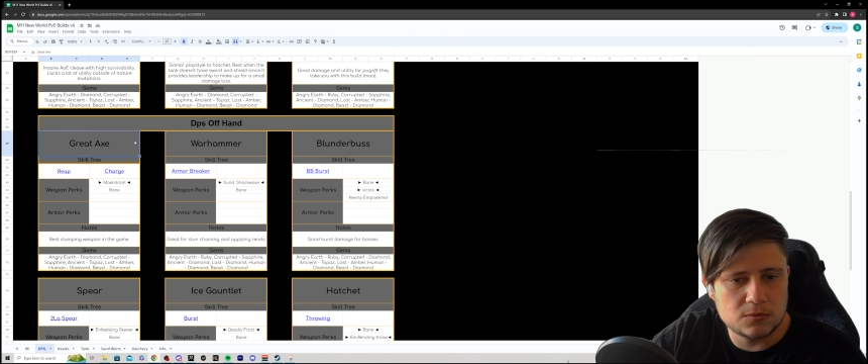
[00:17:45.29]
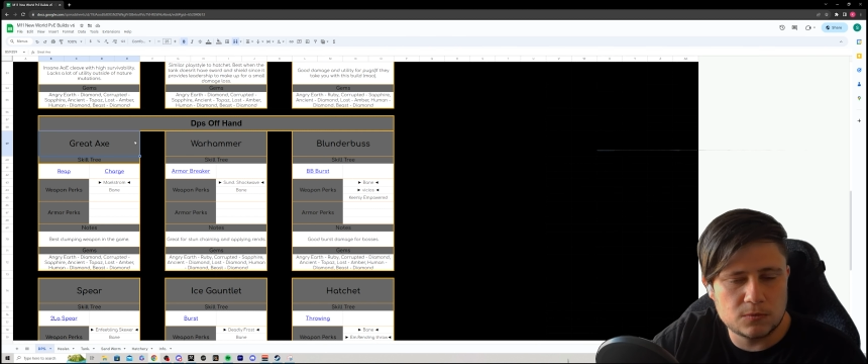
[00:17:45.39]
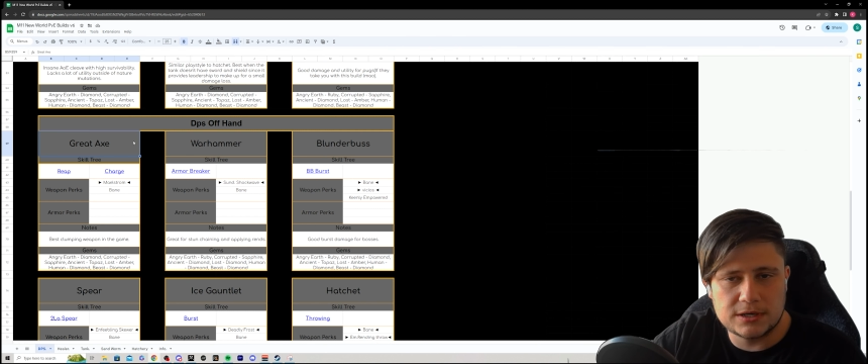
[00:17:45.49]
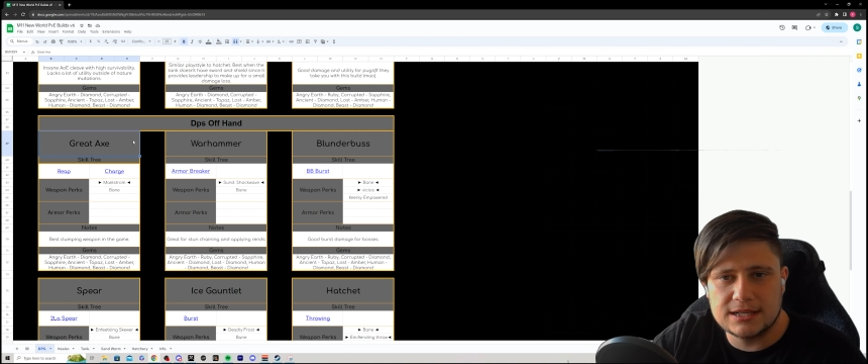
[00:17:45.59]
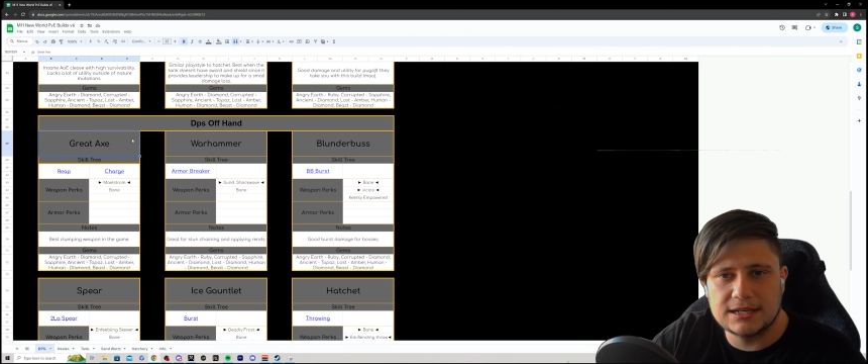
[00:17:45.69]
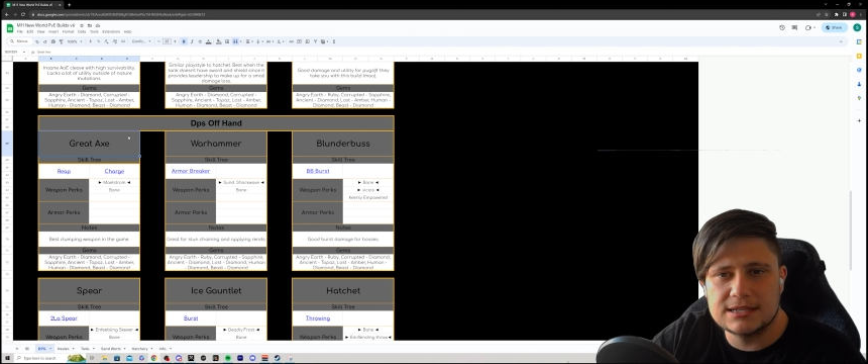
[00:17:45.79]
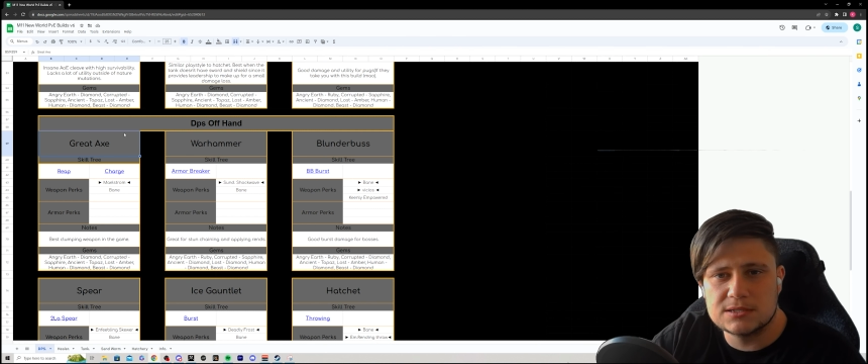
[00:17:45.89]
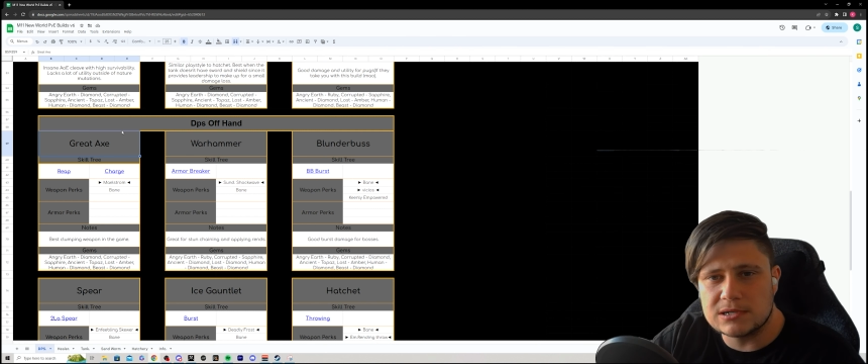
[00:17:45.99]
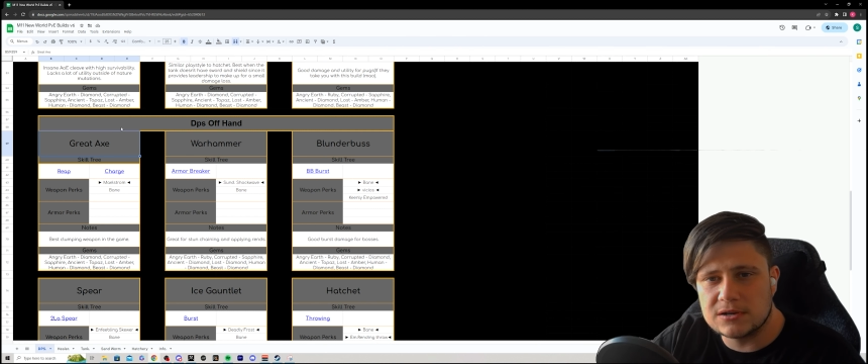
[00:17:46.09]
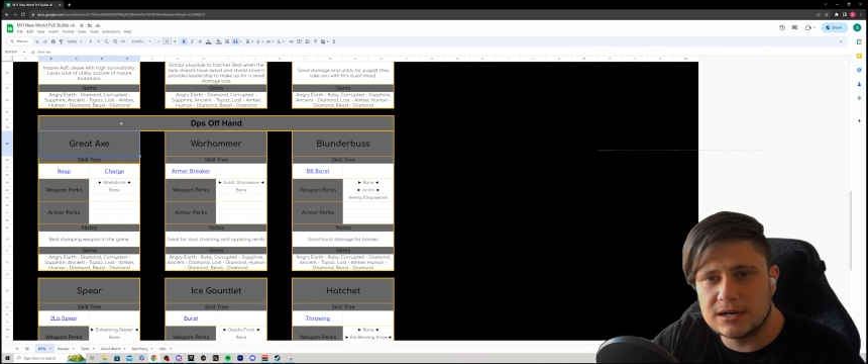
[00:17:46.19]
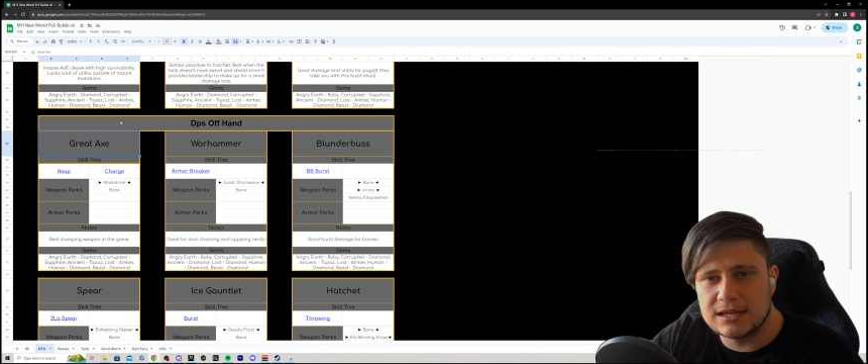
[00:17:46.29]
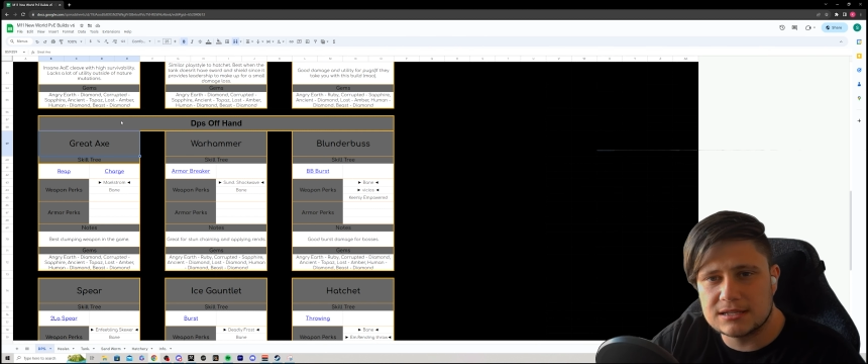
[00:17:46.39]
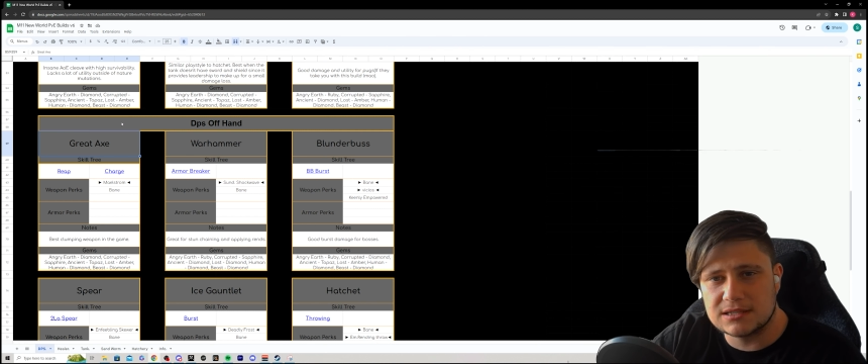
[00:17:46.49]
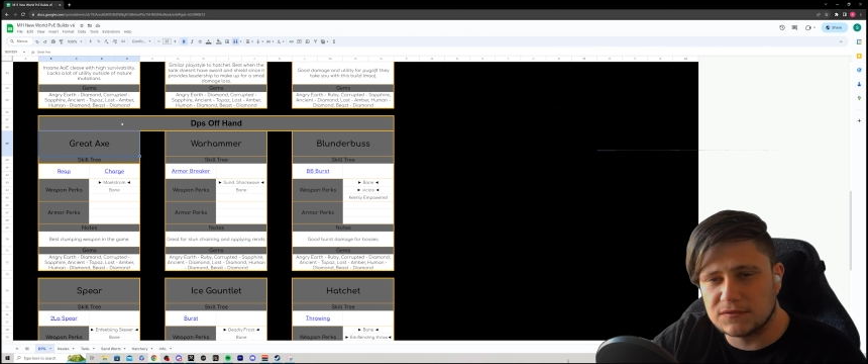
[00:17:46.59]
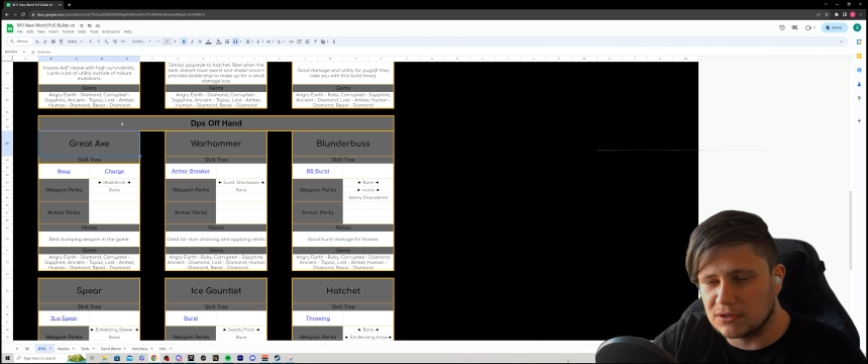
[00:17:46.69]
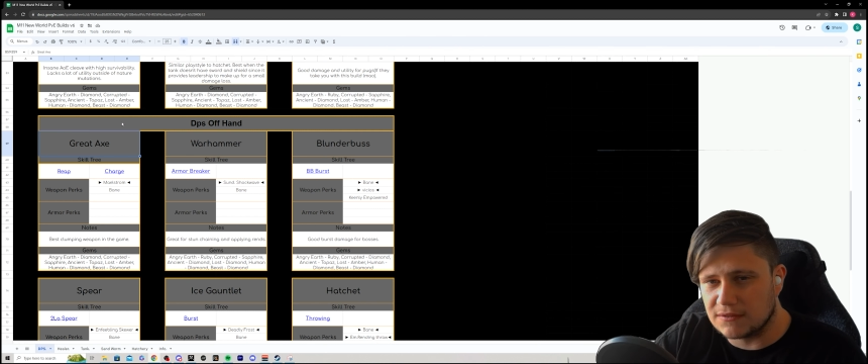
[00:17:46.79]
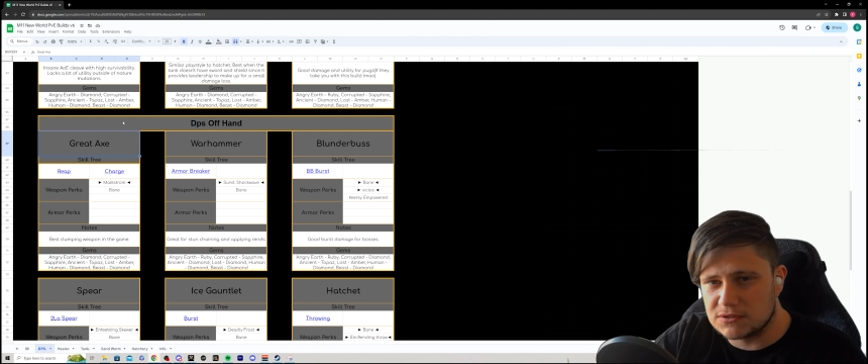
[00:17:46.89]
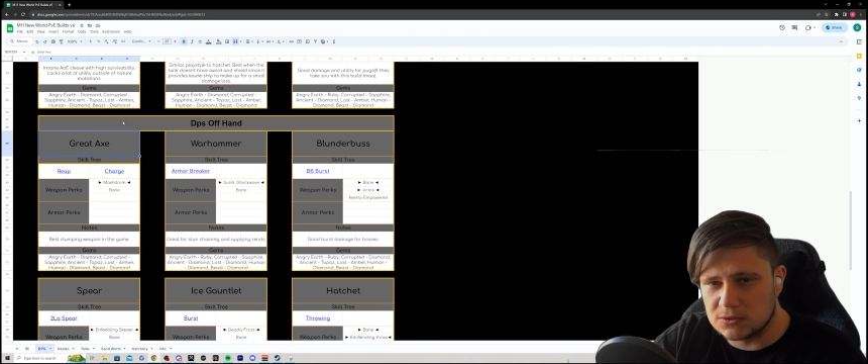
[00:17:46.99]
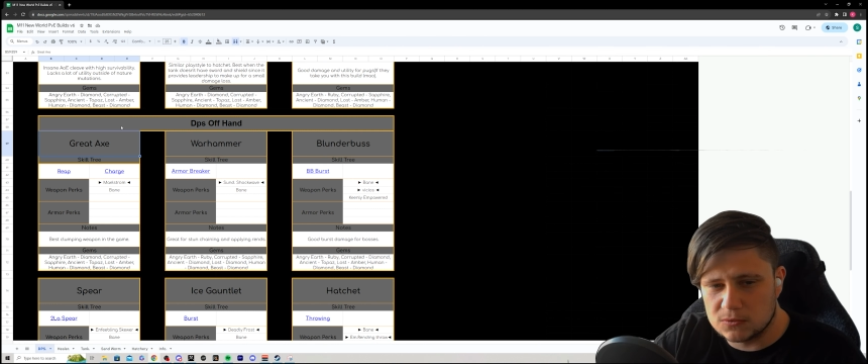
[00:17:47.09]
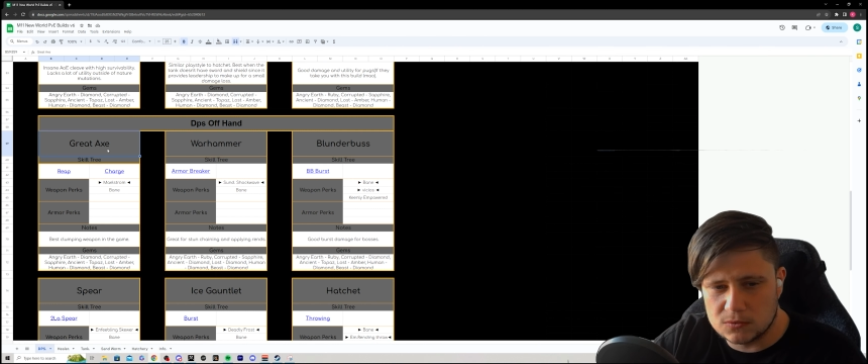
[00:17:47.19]
You want at least 1 Great Axe. If you can
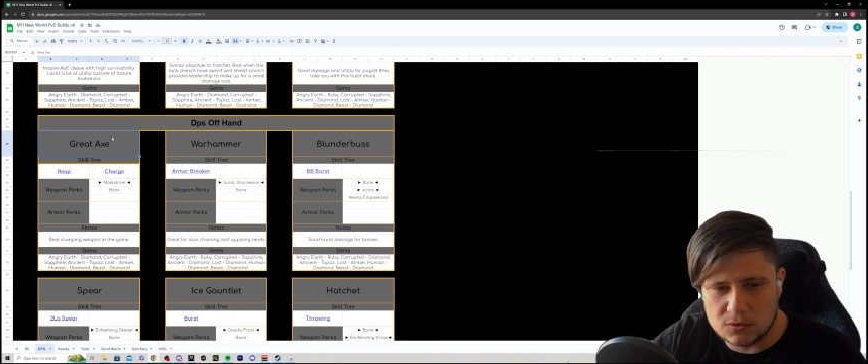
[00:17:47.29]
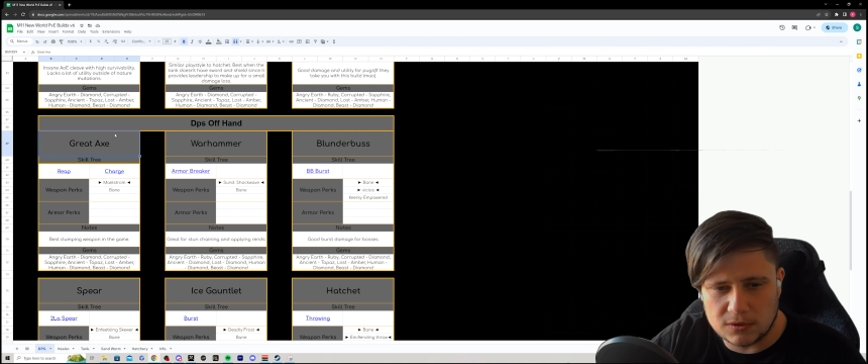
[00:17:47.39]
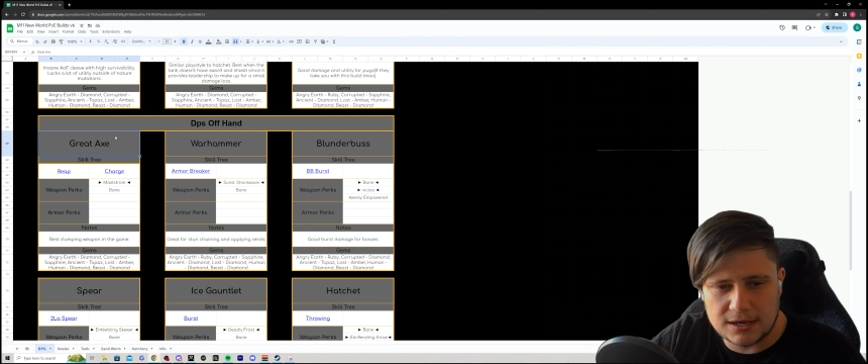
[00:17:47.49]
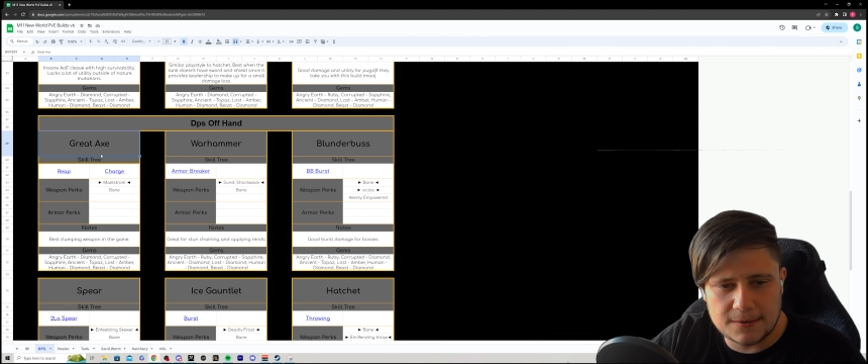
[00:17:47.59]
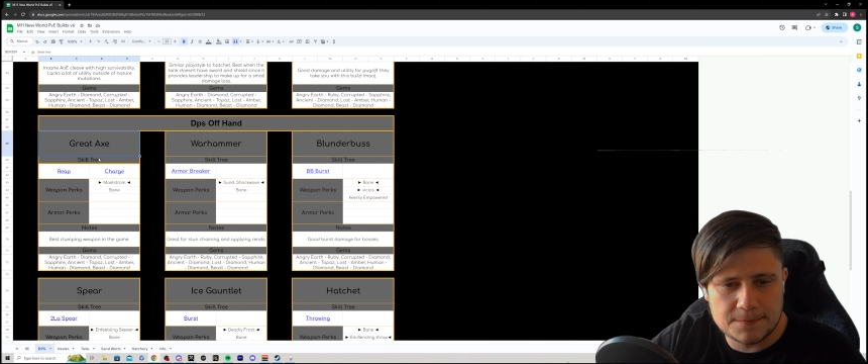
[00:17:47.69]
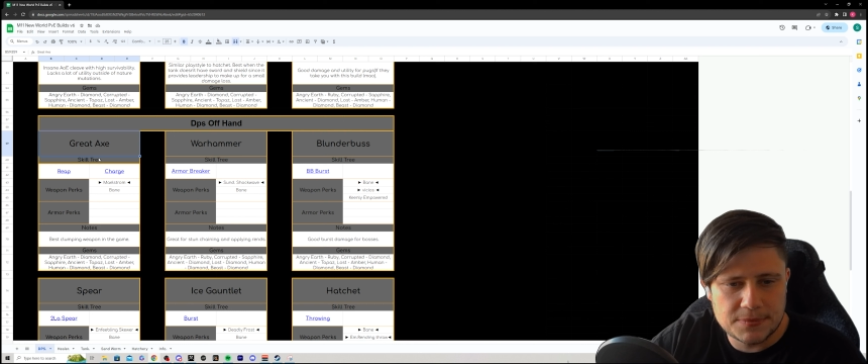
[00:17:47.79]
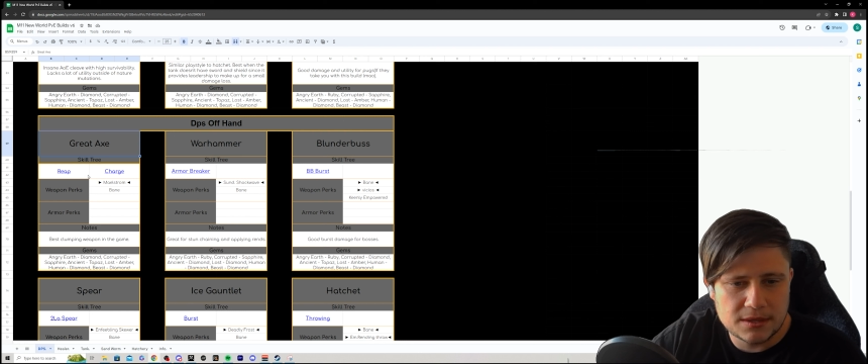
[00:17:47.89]
have 2, great.